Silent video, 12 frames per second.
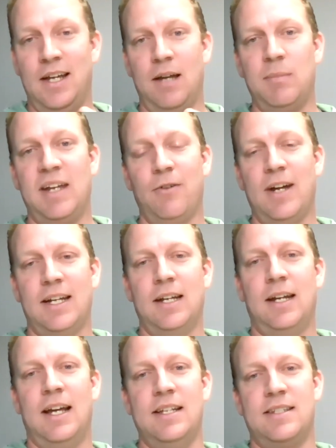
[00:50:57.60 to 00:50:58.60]

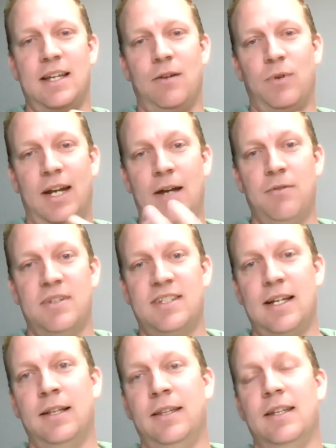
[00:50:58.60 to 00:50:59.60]
recognize that when I was
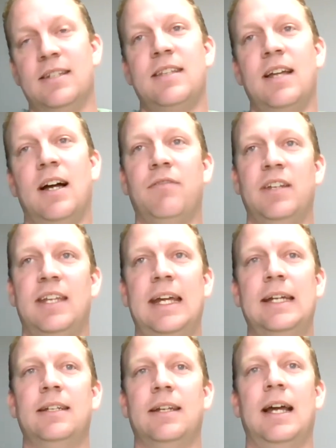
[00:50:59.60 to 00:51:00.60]
selling this stuff and
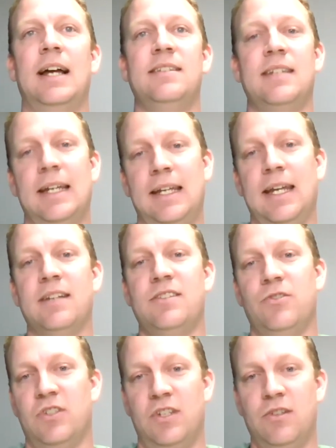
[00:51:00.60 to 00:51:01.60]
taking it to guys saying, yes, we should